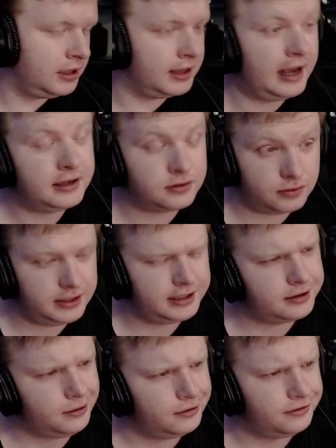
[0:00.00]
That's really
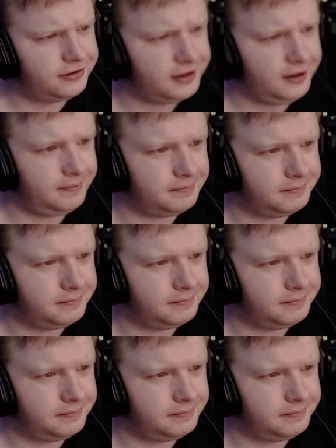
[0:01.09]
cool for them.